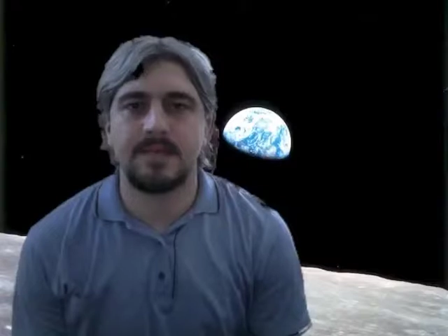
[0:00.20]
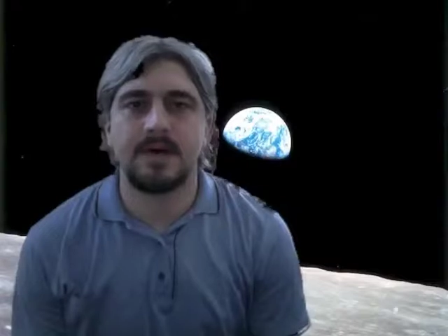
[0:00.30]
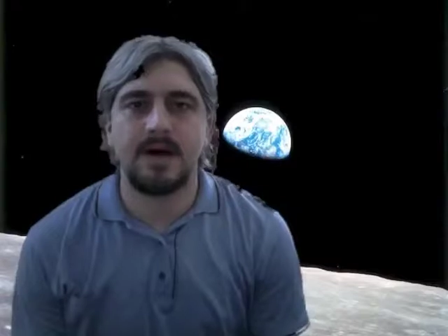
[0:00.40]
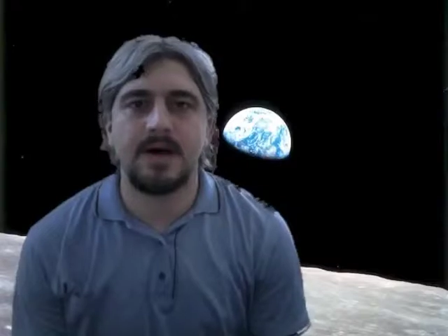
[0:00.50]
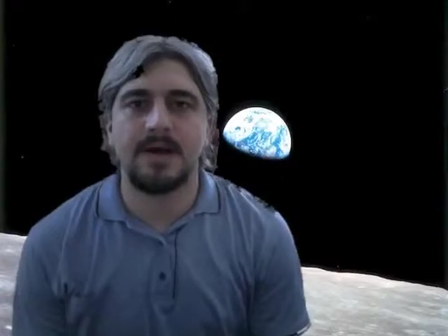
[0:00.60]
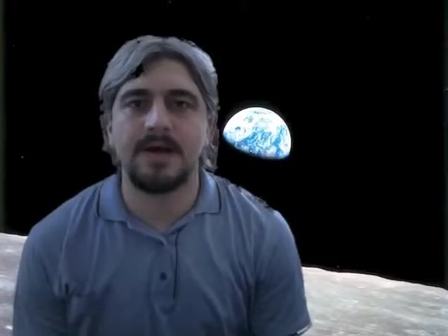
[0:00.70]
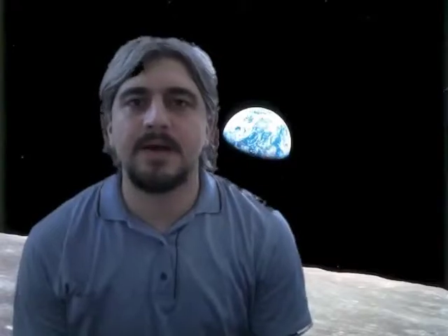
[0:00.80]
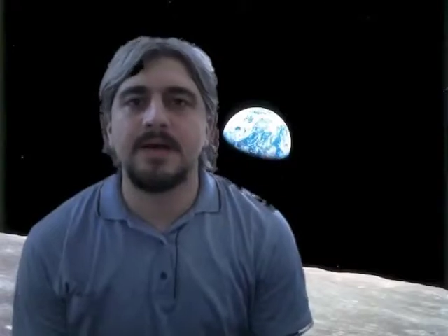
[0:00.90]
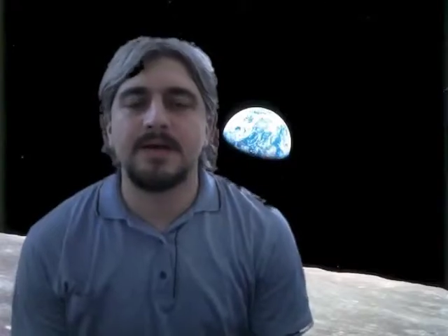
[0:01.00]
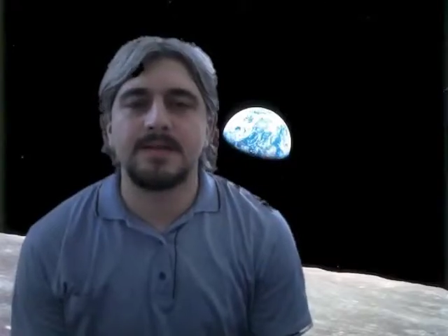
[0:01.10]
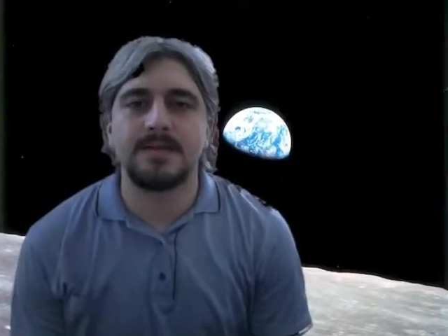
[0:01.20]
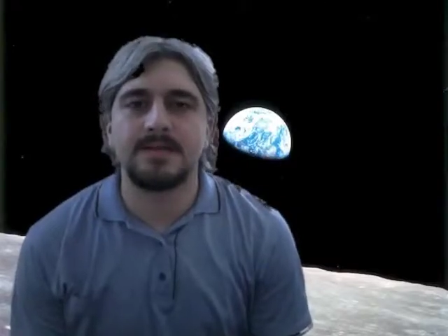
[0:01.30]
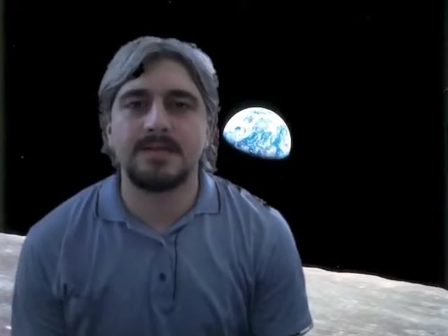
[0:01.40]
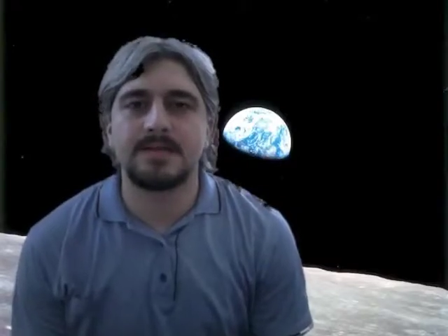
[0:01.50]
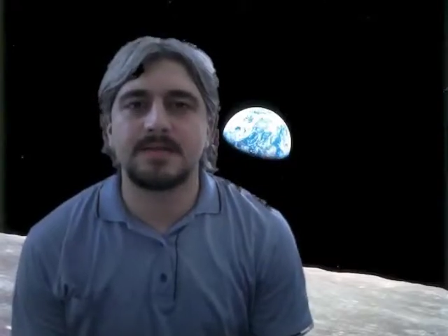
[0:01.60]
Hi, this
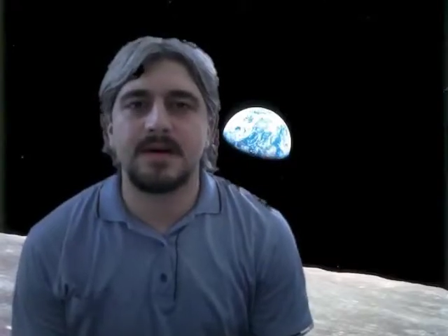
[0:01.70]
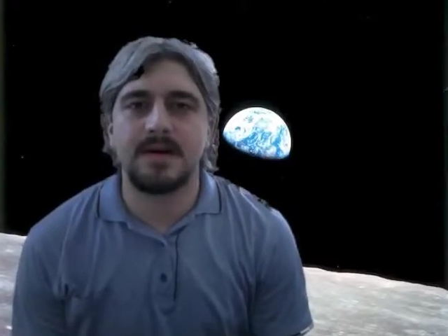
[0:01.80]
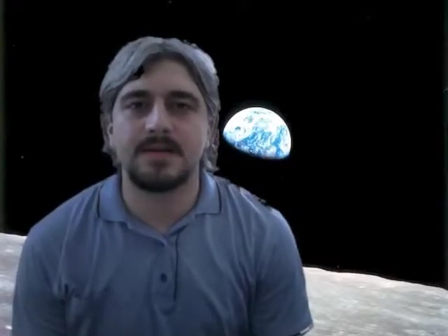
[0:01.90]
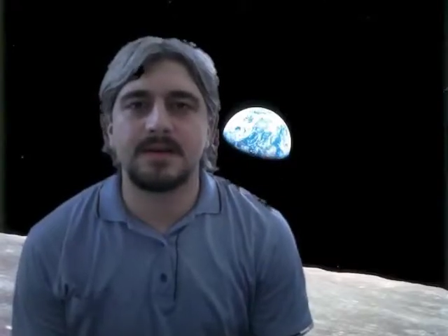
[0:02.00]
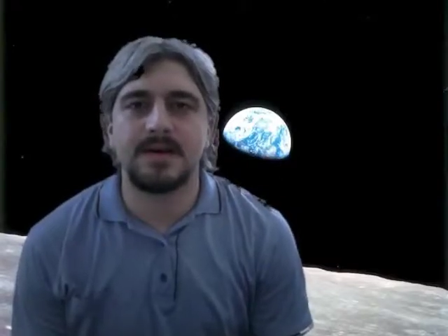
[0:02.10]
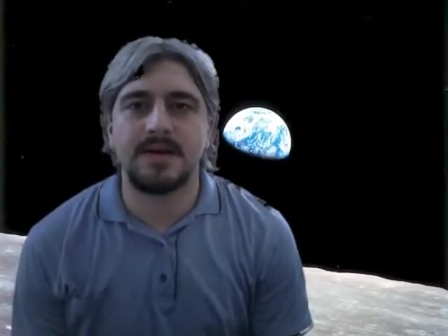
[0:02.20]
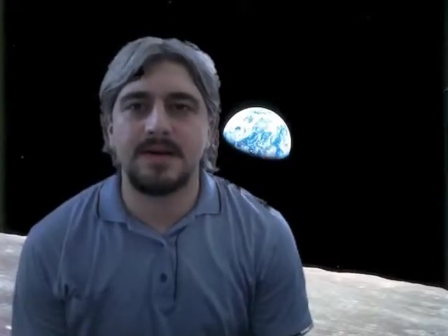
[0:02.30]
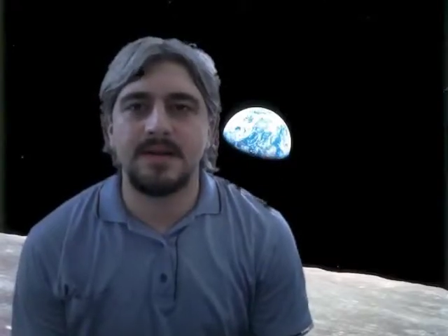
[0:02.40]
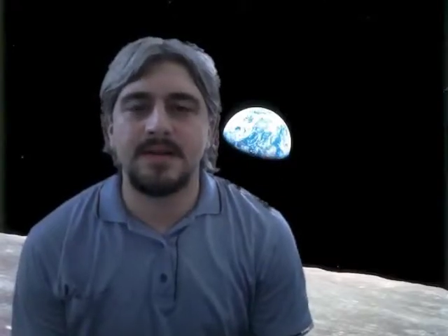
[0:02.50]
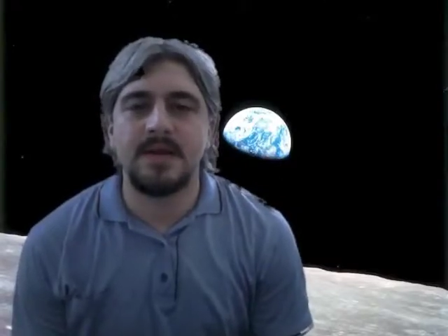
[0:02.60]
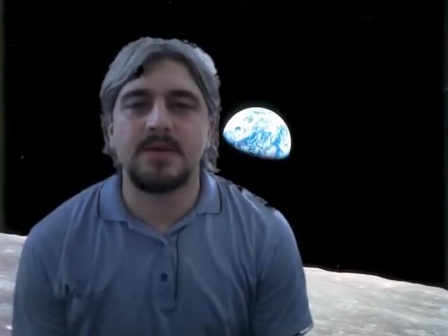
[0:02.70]
is Kaan.